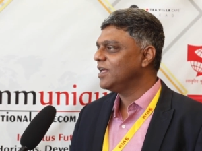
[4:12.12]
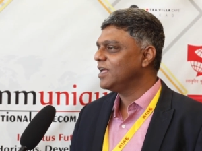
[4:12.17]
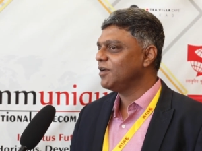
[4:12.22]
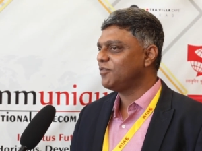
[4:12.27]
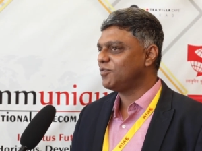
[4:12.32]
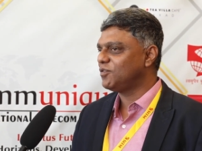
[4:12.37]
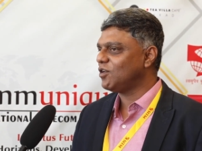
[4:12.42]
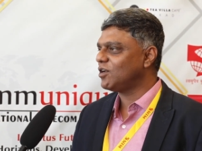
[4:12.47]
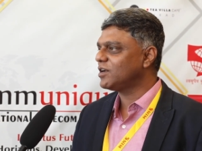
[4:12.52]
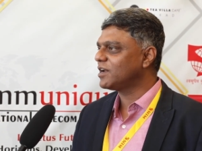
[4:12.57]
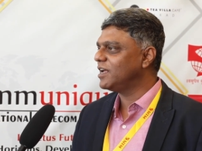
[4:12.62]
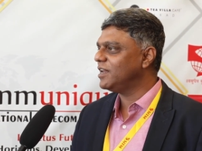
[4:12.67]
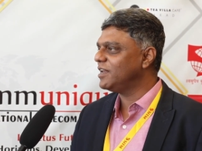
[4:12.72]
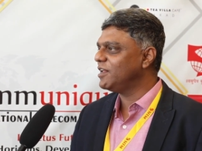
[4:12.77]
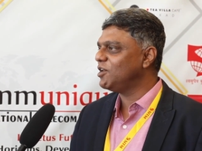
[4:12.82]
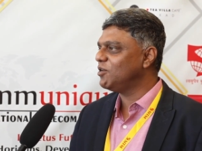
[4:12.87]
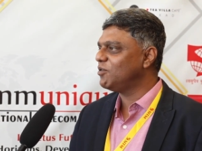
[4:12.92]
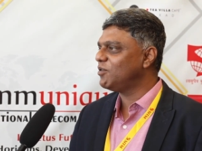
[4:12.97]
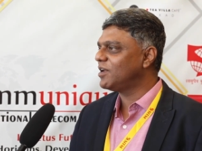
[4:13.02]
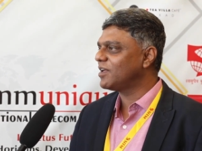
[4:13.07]
If not,
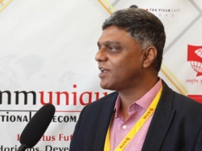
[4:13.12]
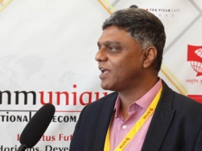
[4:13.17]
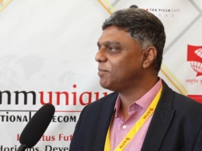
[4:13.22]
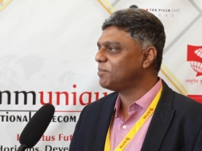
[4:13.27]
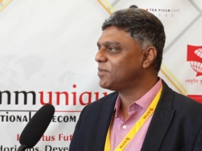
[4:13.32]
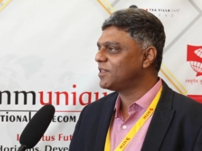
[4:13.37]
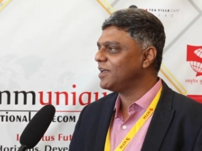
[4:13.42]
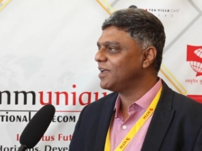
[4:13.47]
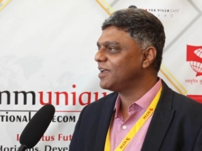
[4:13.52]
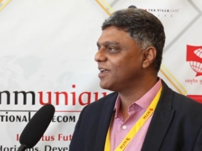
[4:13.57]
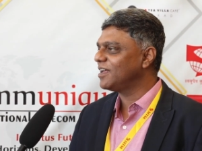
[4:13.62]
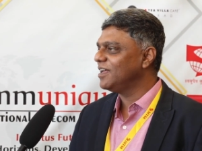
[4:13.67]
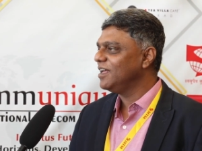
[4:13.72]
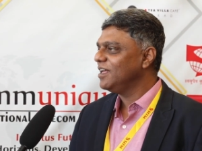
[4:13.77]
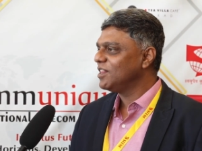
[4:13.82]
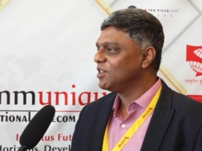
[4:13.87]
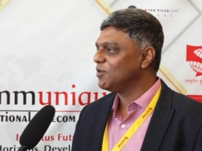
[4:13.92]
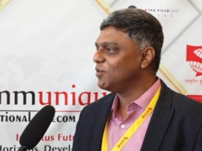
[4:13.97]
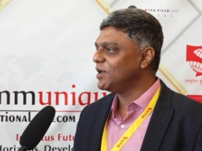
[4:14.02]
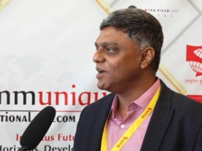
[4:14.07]
Galileo would have kept saying
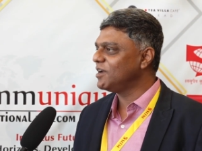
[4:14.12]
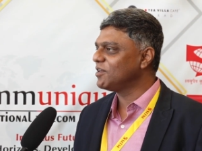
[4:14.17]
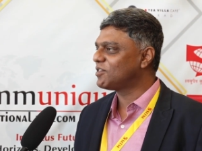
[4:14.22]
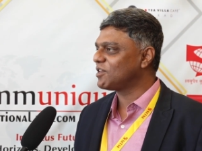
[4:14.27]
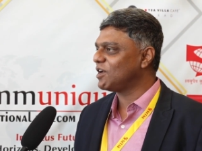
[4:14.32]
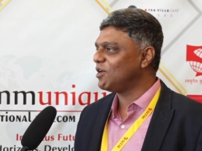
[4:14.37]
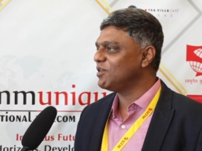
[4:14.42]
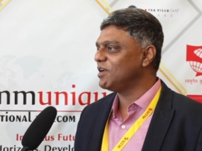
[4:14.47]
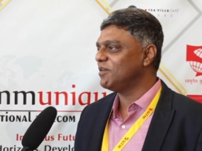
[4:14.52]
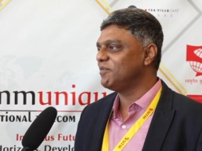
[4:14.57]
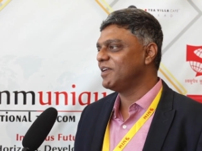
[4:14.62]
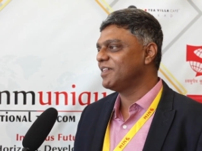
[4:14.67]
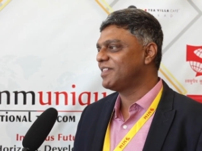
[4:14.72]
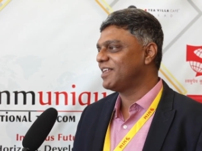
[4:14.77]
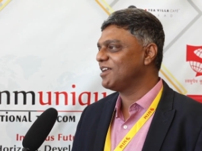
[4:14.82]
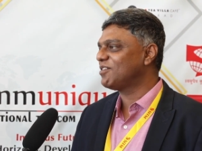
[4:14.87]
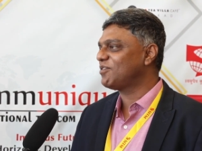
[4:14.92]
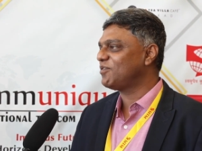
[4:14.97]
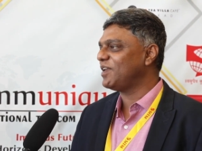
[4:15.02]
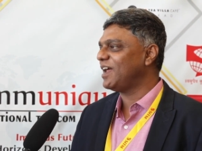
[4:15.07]
the world is round and we
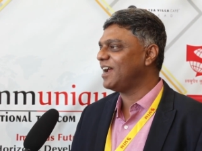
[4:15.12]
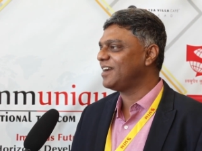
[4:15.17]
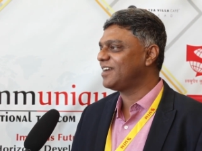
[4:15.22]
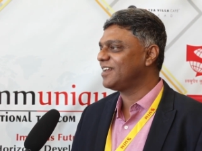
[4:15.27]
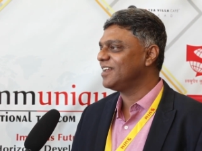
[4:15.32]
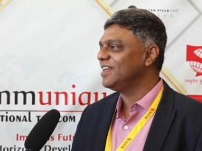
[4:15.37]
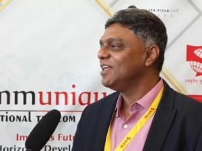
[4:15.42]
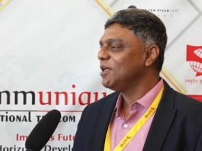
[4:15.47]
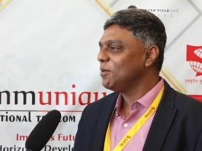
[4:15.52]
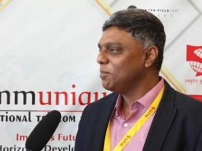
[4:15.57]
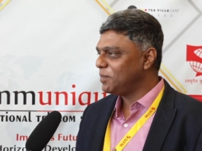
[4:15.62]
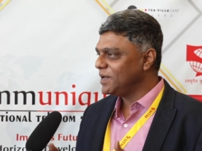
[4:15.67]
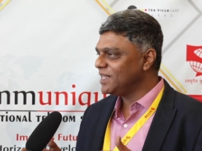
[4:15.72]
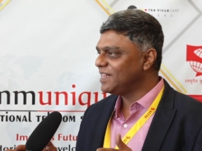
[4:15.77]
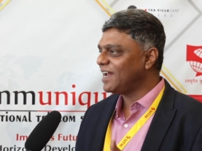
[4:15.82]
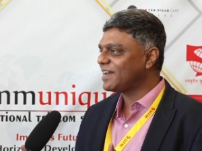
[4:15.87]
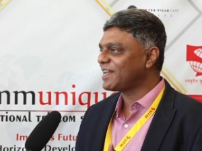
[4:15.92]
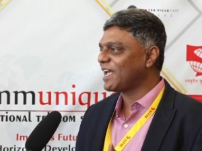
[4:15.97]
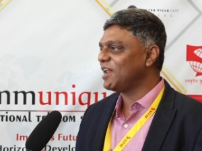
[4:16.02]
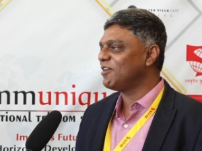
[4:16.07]
say it's flat. Be
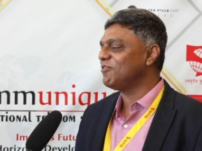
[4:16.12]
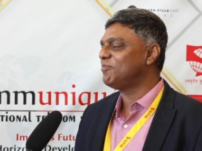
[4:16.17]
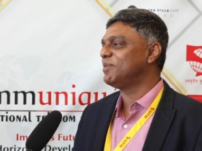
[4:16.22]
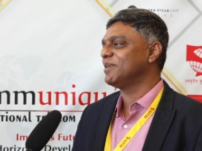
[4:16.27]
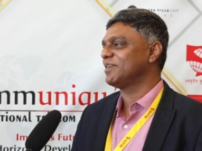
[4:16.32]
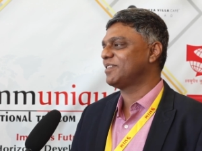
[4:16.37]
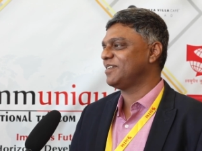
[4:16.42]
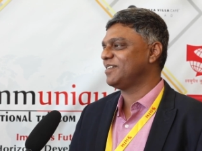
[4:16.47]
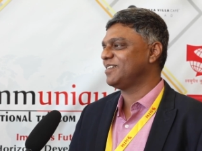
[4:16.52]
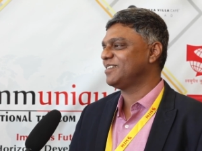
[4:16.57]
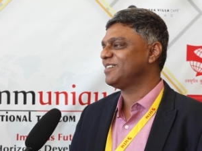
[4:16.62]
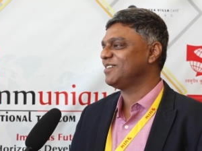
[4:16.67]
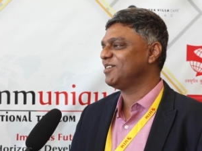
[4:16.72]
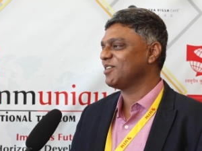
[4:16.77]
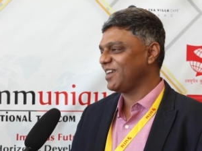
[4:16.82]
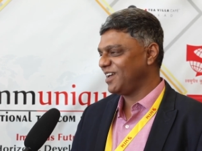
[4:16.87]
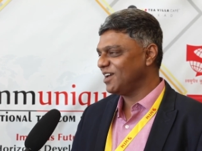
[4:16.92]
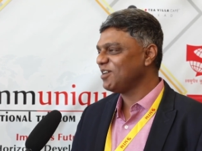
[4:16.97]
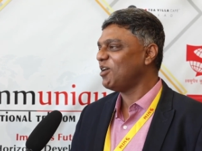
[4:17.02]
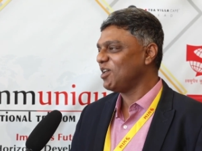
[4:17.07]
that kind of person.
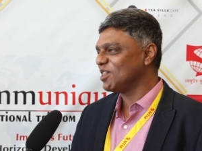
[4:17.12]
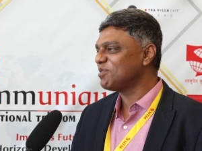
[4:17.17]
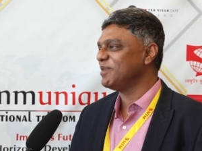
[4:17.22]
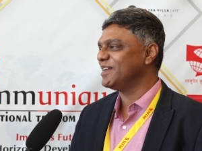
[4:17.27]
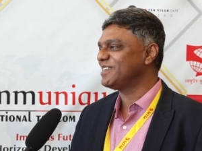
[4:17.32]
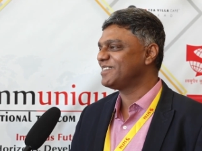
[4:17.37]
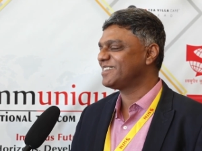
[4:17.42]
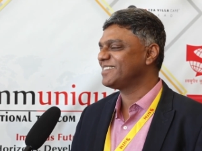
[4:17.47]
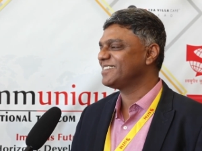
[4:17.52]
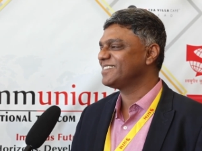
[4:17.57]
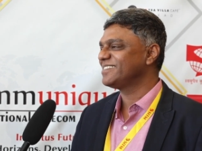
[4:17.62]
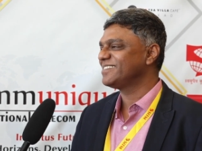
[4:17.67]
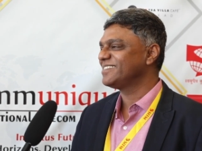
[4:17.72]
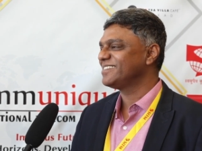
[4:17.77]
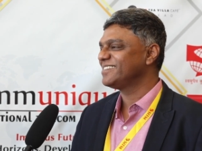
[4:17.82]
Okay? All the best.